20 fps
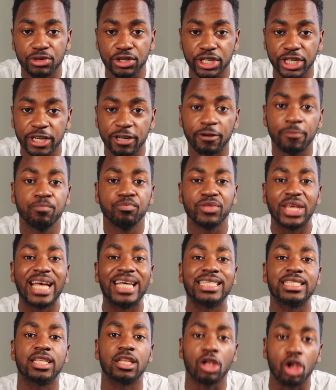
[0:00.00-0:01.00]
per year,
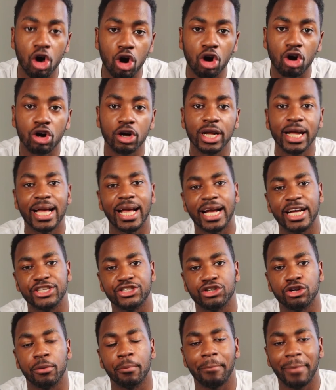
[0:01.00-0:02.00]
as long
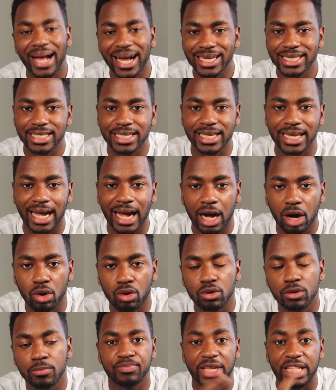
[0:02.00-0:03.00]
as you're maxing
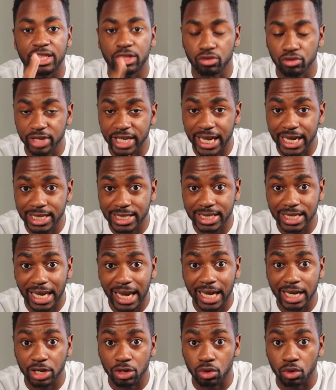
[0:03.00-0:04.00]
out that 3X
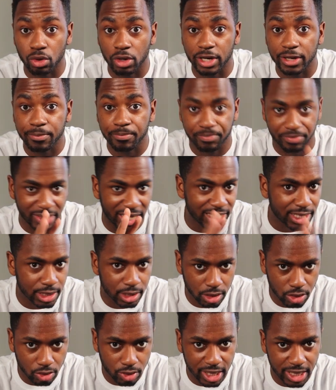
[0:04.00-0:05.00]
category. Not the
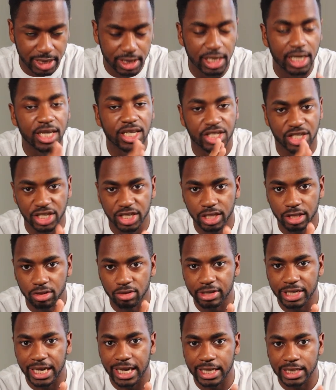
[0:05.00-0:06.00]
2X, just the
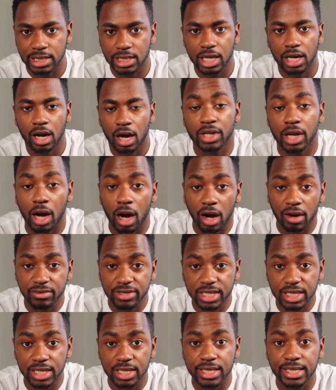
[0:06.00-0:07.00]
3X.
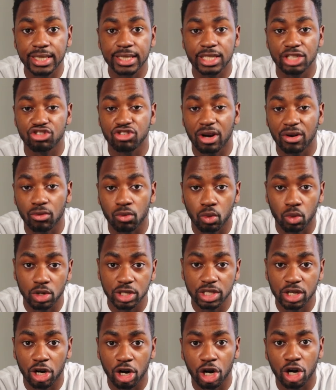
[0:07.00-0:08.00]
Obviously, the Travel
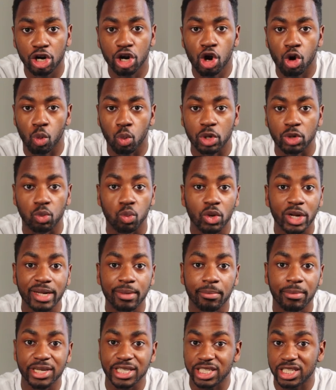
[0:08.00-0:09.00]
Rewards card would win
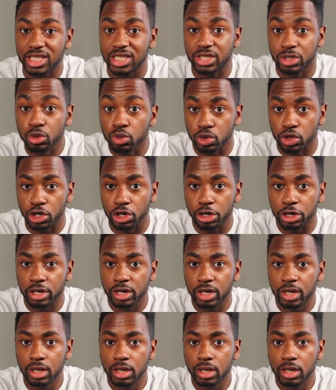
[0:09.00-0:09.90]
much sooner